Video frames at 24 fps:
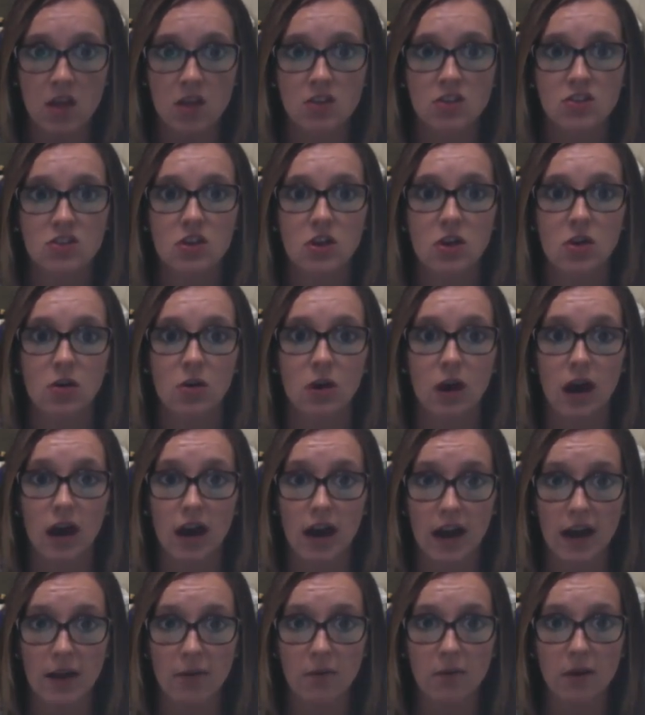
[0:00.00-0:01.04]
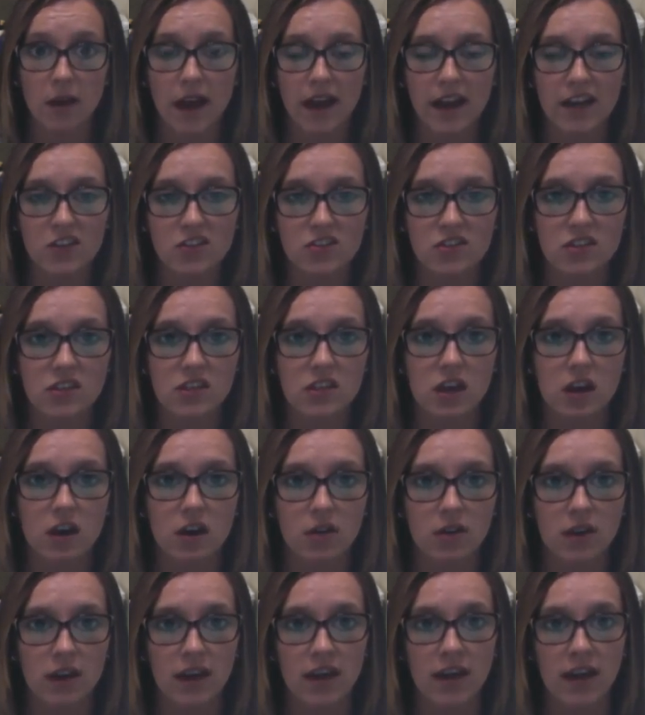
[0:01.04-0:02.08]
So I will actually
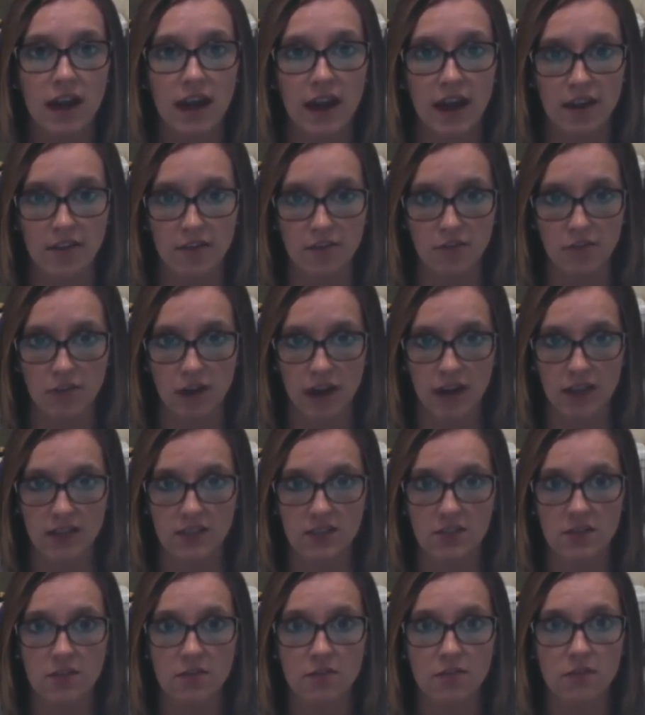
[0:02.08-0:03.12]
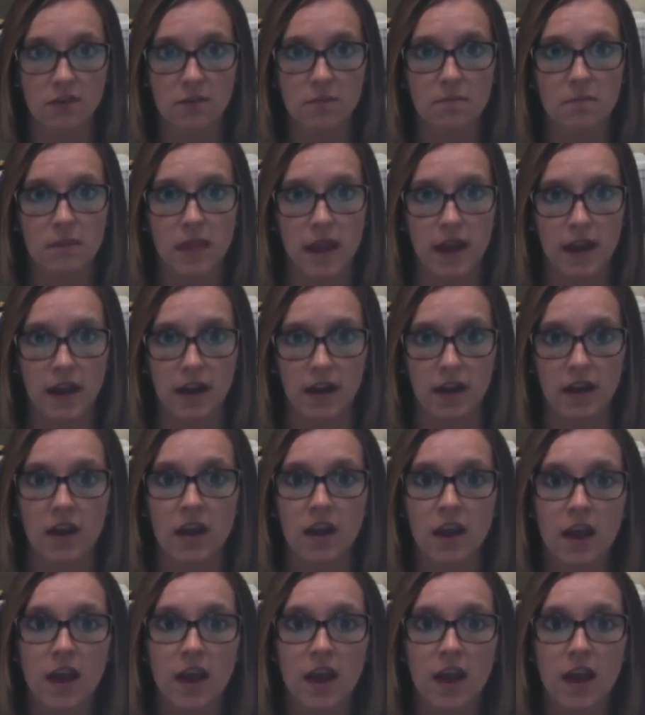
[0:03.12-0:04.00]
go and add friends from there.